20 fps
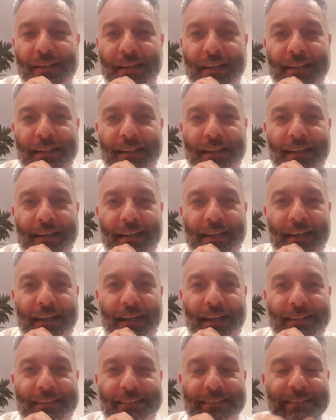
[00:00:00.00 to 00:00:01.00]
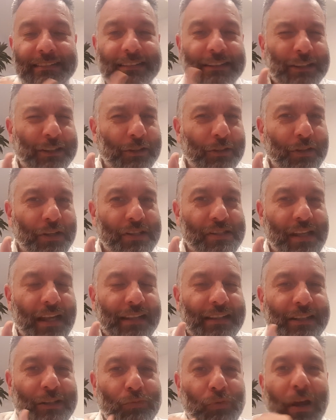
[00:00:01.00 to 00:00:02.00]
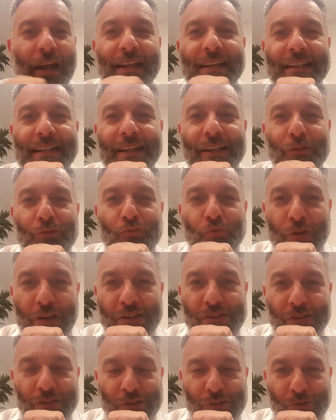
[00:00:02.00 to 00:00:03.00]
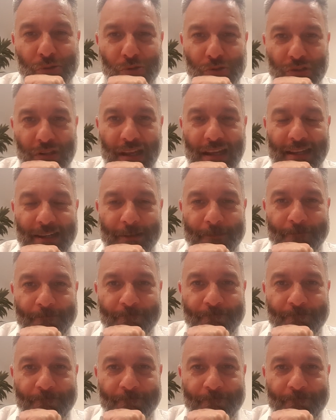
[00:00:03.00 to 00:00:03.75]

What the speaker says: And is that the right reason to stay?